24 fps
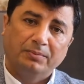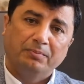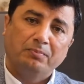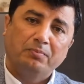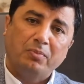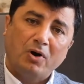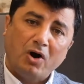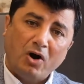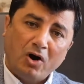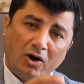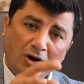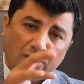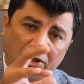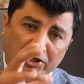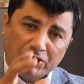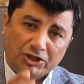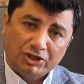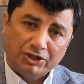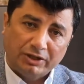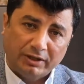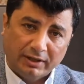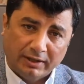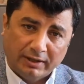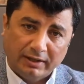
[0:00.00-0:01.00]

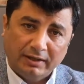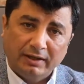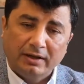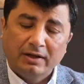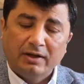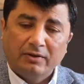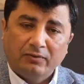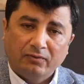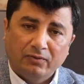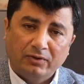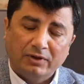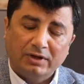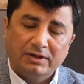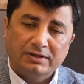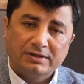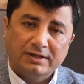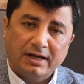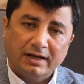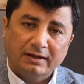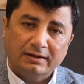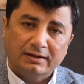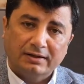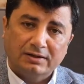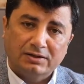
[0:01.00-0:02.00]
partially we
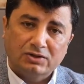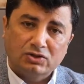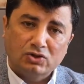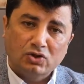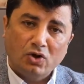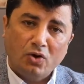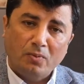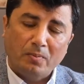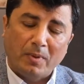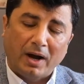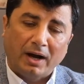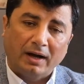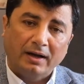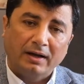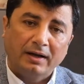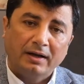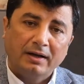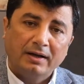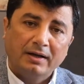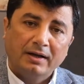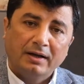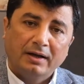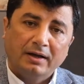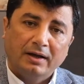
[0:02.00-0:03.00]
resect the stomach
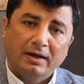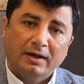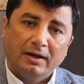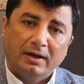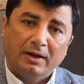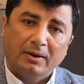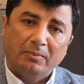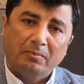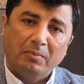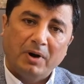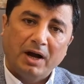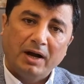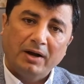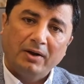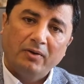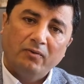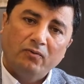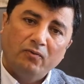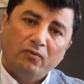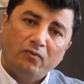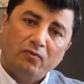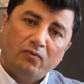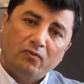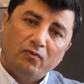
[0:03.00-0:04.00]
by
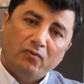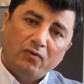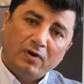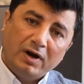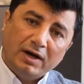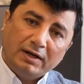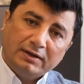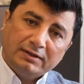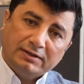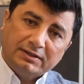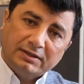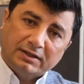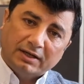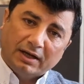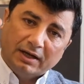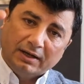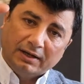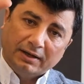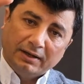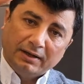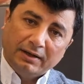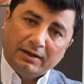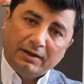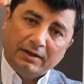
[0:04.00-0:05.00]

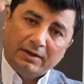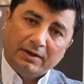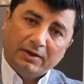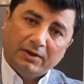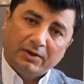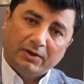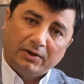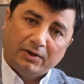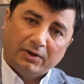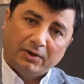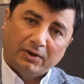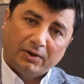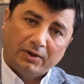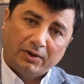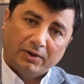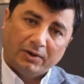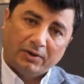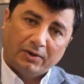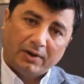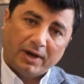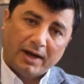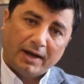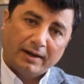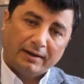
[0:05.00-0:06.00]
vertically,
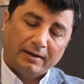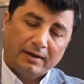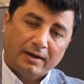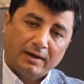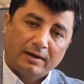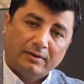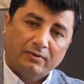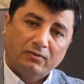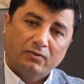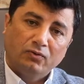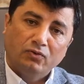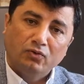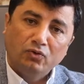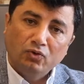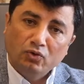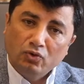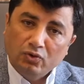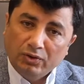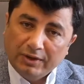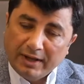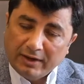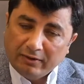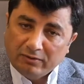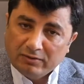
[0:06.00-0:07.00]

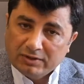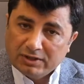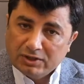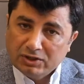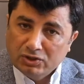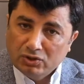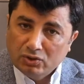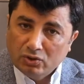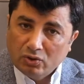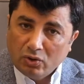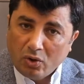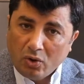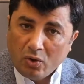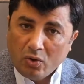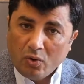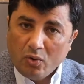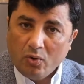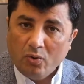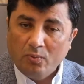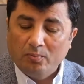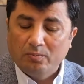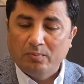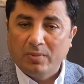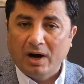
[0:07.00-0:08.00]
and there is
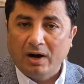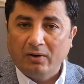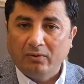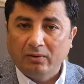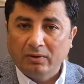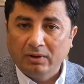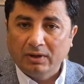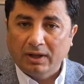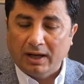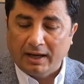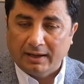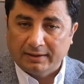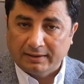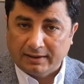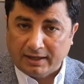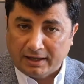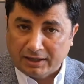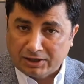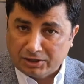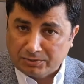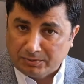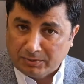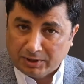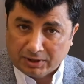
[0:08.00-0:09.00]
no bowel
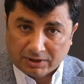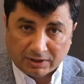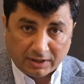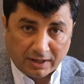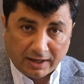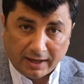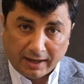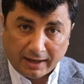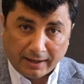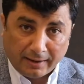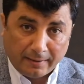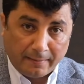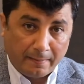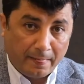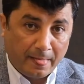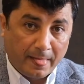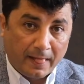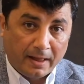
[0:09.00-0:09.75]
attachment in